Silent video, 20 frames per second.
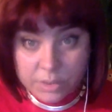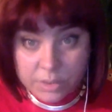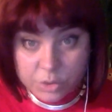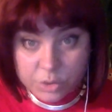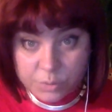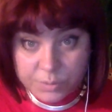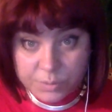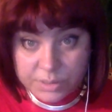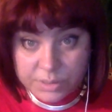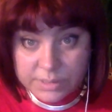
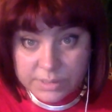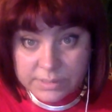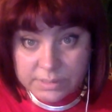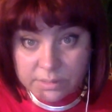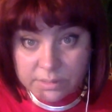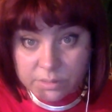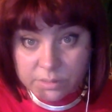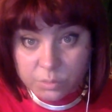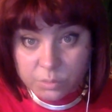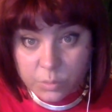Jupiter is
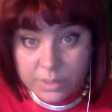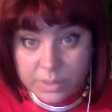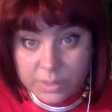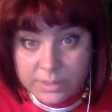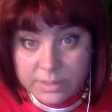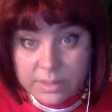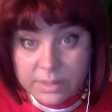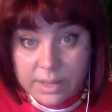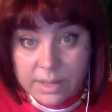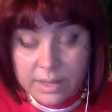in the
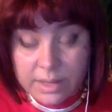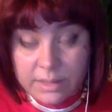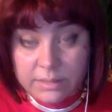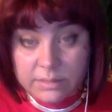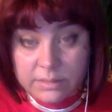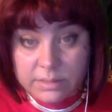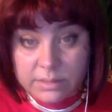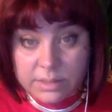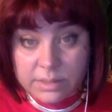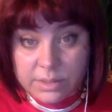
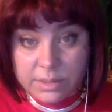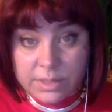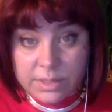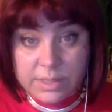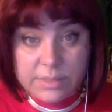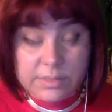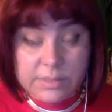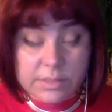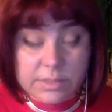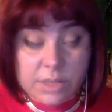29
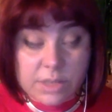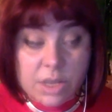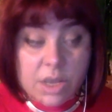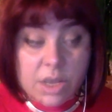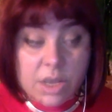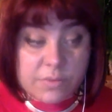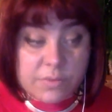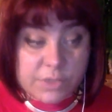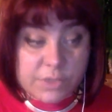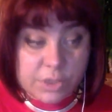degrees
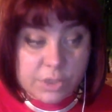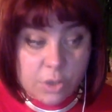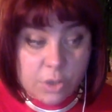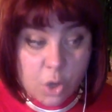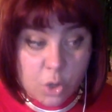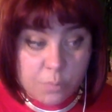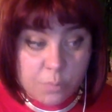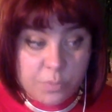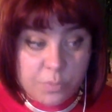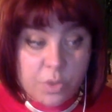of
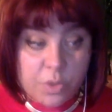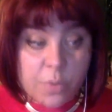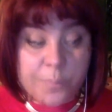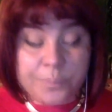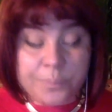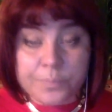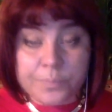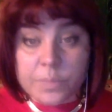Scorpio.